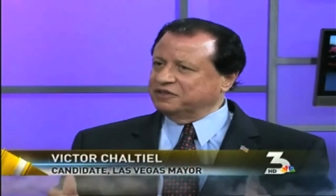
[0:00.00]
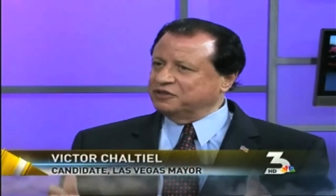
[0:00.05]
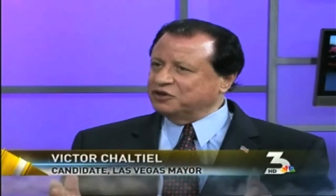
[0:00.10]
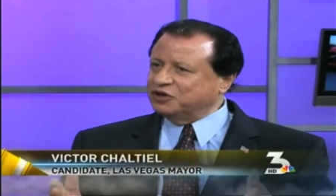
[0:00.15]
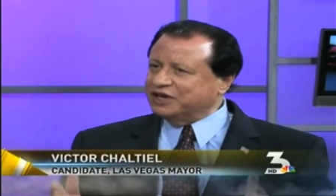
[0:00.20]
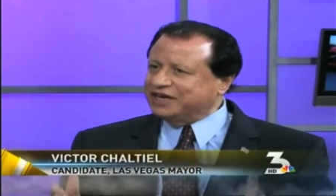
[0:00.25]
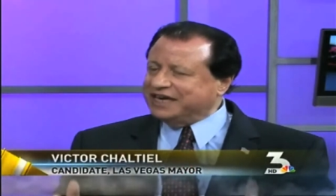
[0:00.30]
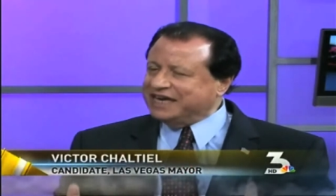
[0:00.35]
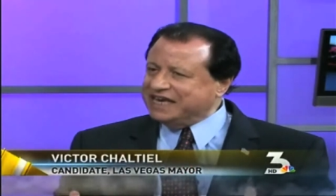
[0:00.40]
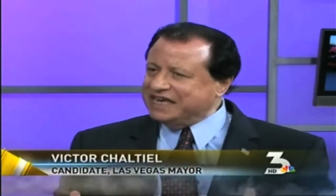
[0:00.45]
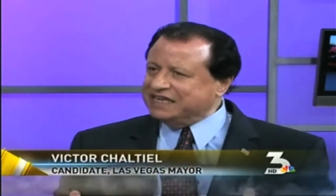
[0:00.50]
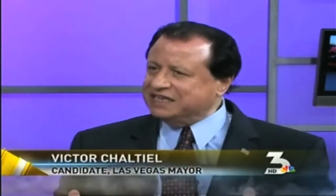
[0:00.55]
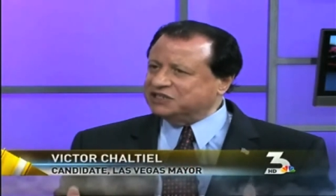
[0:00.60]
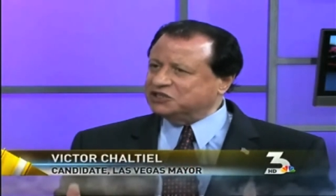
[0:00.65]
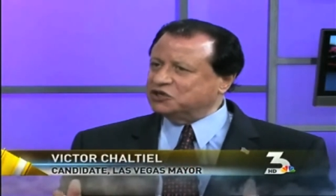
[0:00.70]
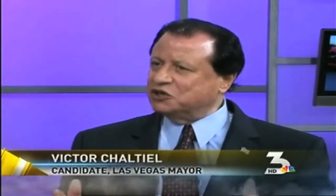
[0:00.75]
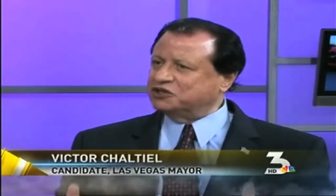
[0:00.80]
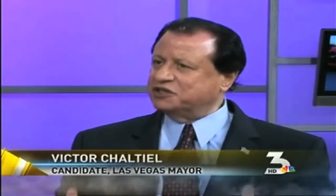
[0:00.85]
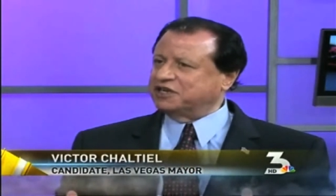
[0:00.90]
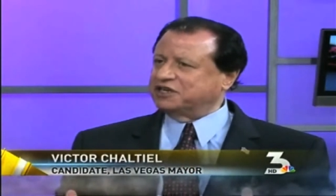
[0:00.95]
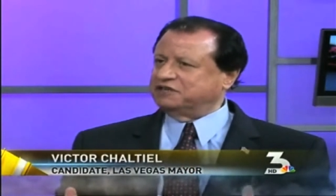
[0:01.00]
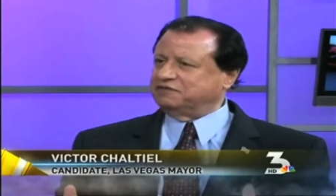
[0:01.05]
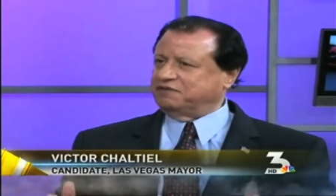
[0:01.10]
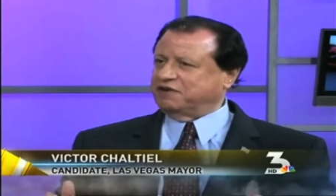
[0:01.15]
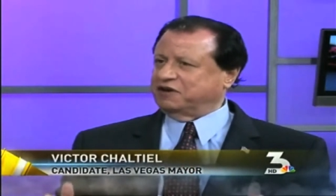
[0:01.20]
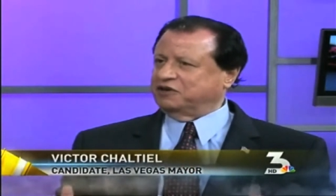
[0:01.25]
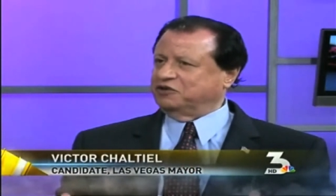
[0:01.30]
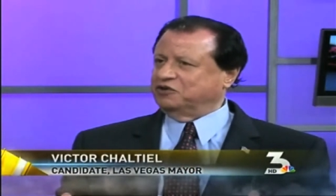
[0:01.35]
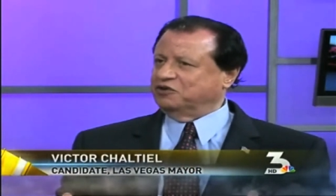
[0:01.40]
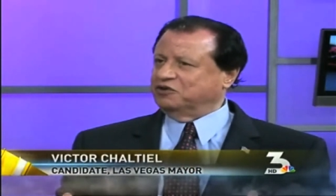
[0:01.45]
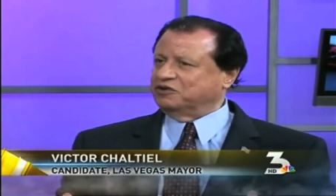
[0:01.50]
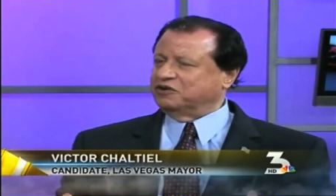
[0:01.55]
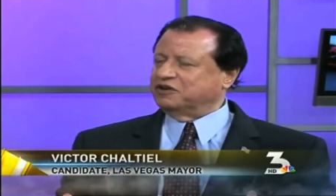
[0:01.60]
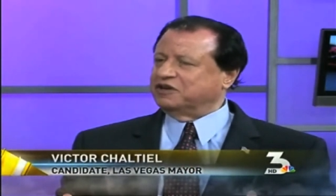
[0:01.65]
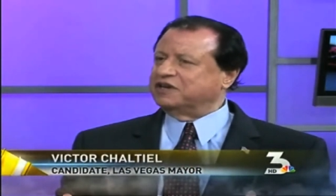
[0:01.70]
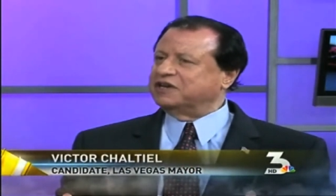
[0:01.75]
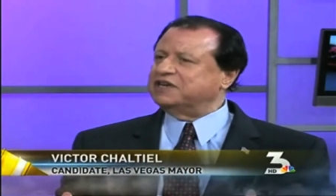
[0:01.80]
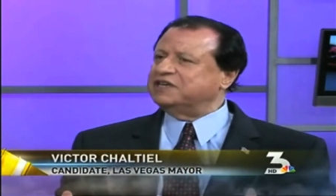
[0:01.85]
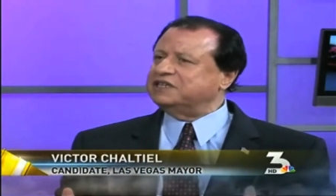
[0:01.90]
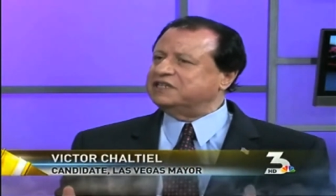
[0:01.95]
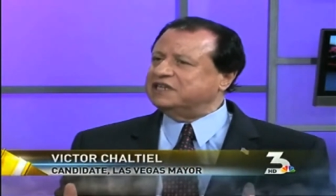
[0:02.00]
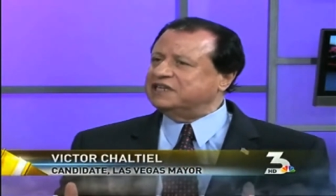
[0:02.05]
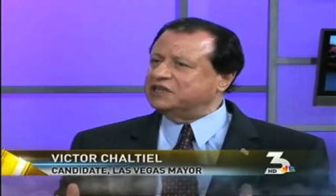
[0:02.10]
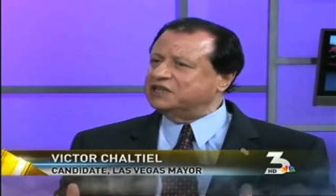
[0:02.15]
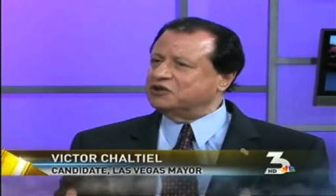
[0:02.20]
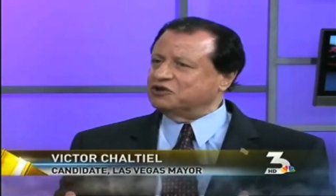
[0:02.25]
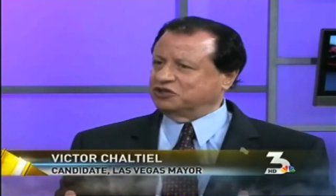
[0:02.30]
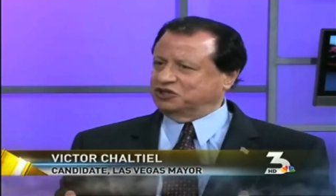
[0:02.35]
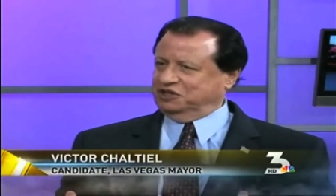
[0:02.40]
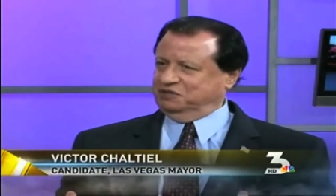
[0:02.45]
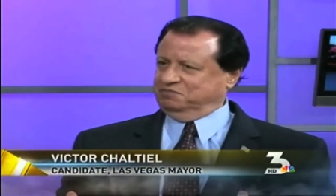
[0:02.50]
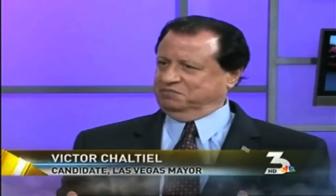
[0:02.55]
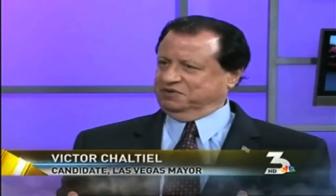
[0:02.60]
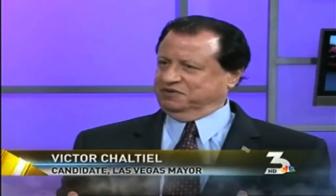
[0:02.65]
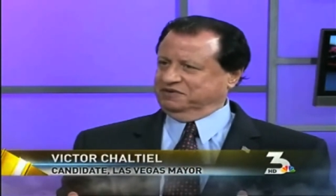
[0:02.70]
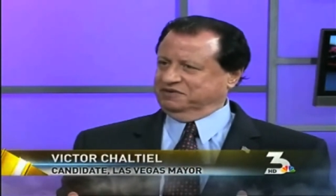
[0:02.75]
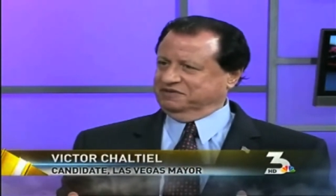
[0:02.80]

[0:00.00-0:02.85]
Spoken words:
the key success factor is leadership.